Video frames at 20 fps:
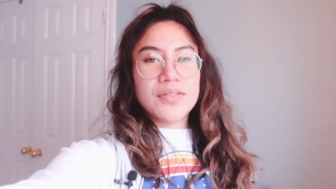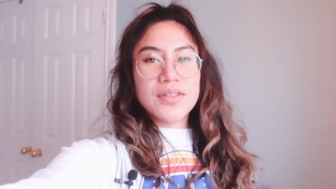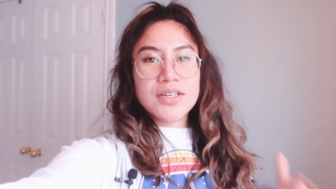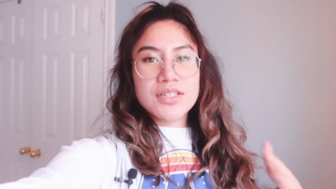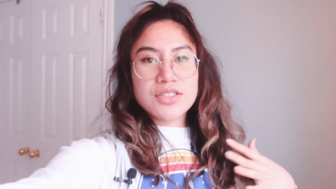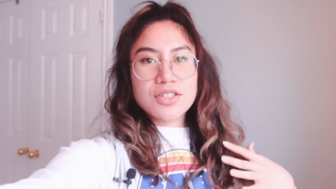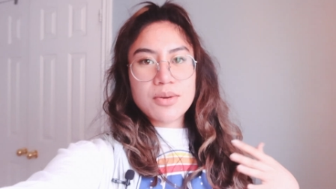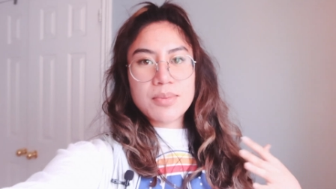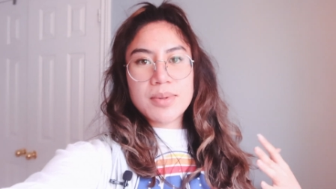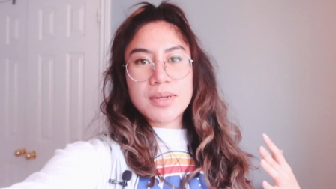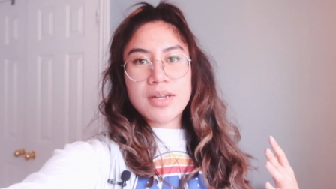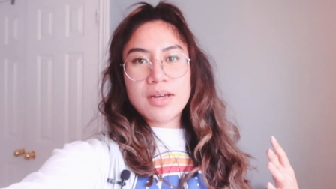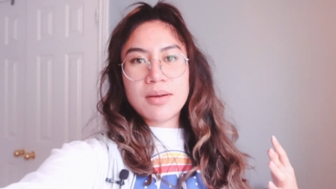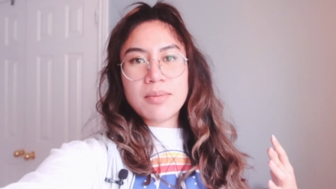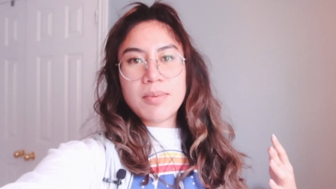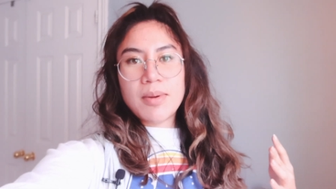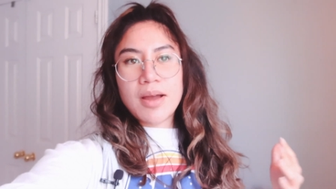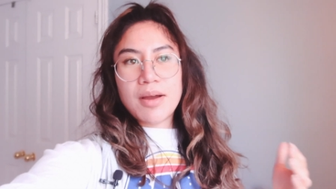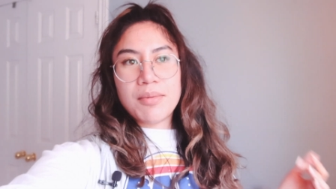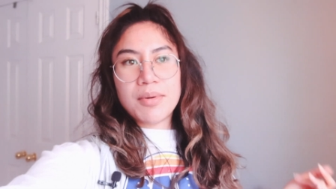Things open
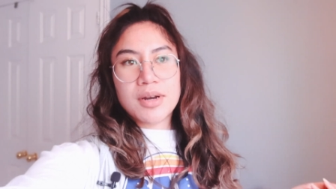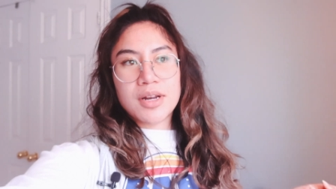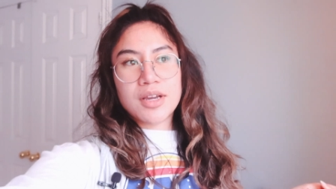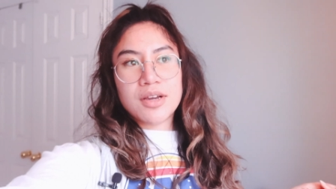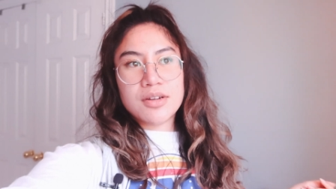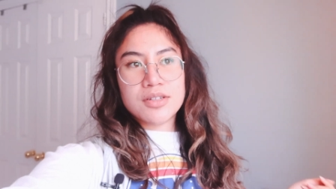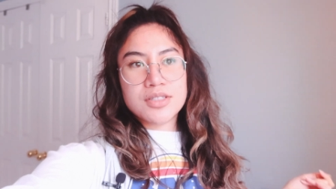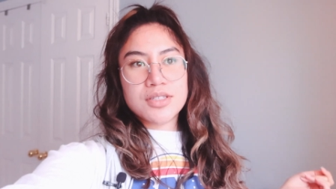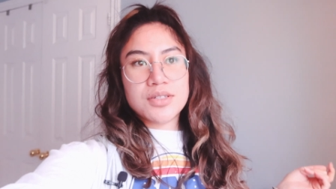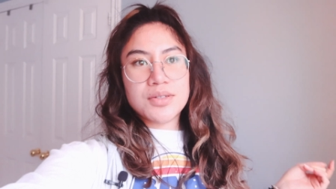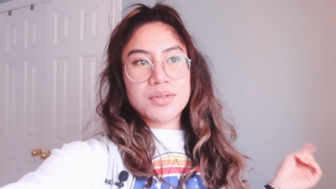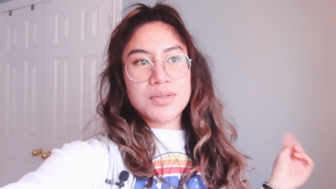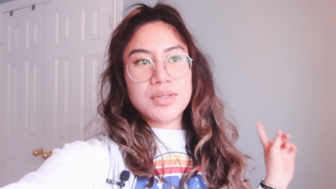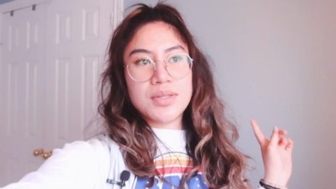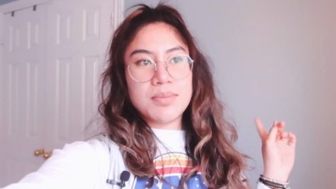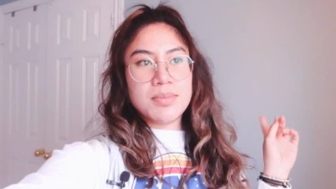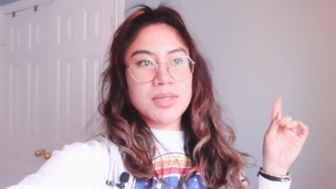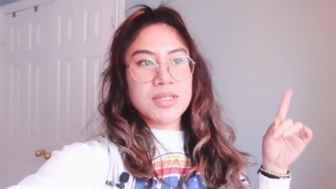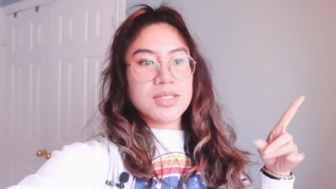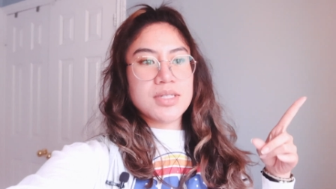up. I want to go to
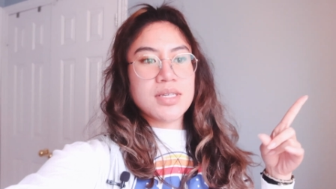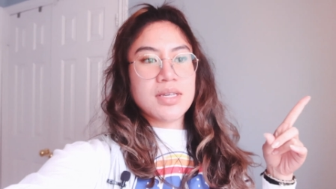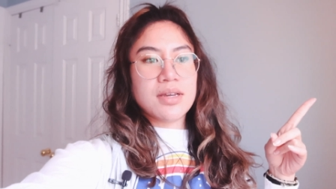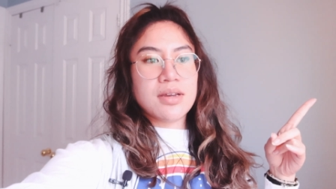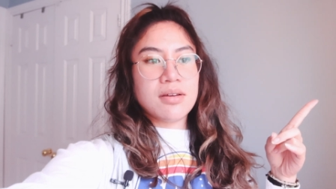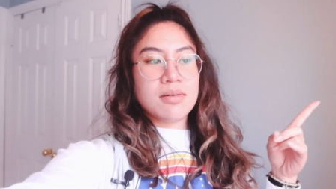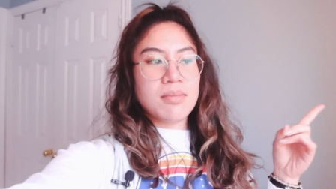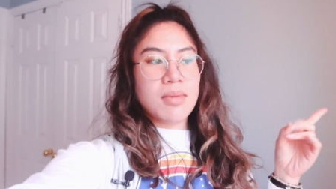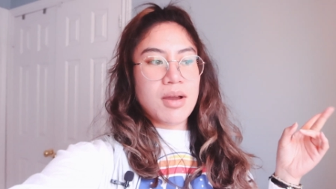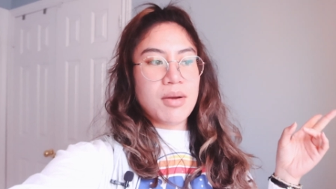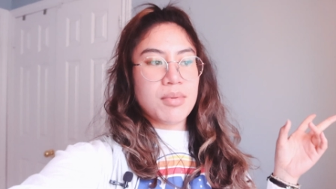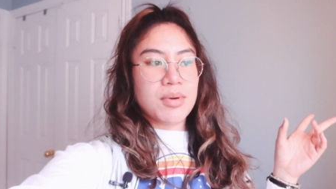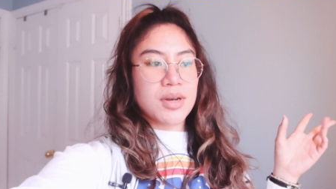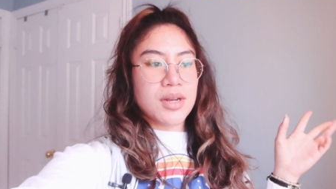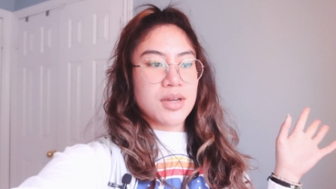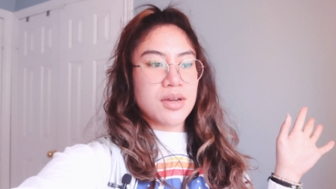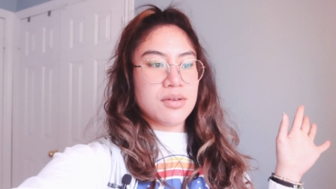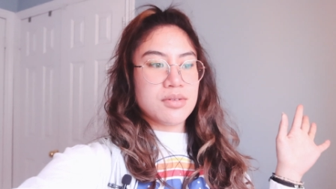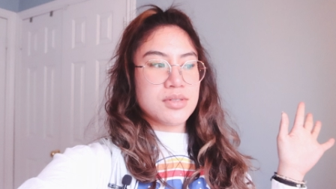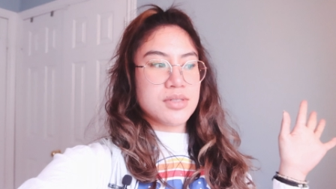the museum. I want
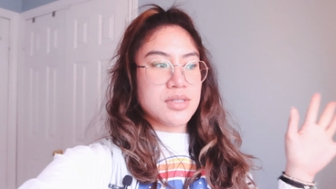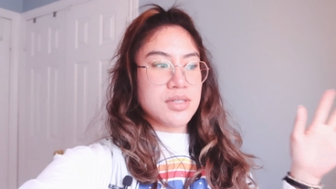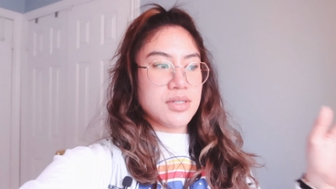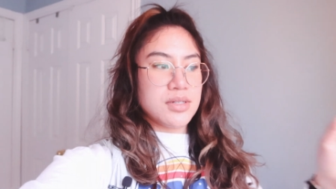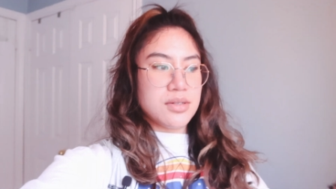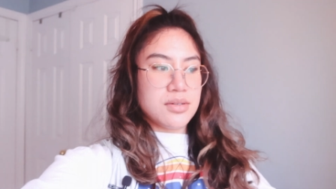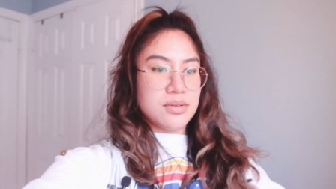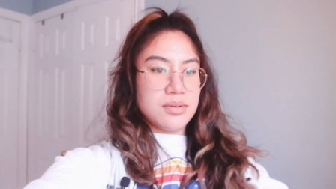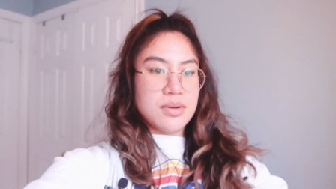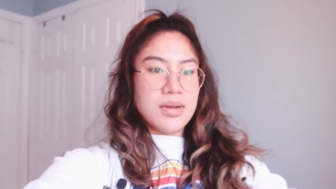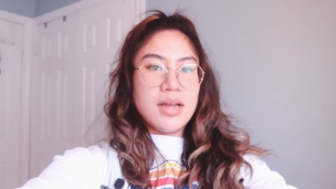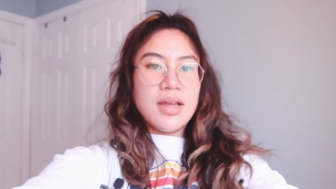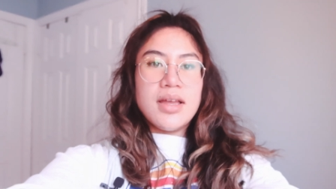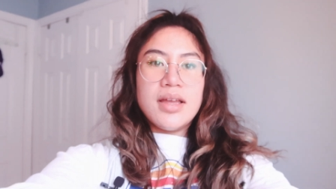to go to